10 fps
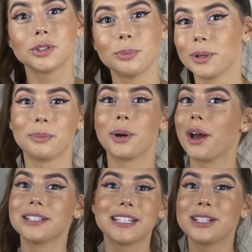super
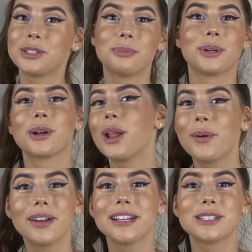bronzy, super
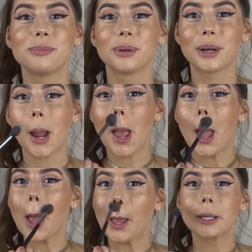glowy, super
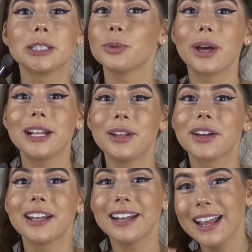sweaty
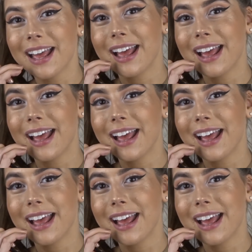looking,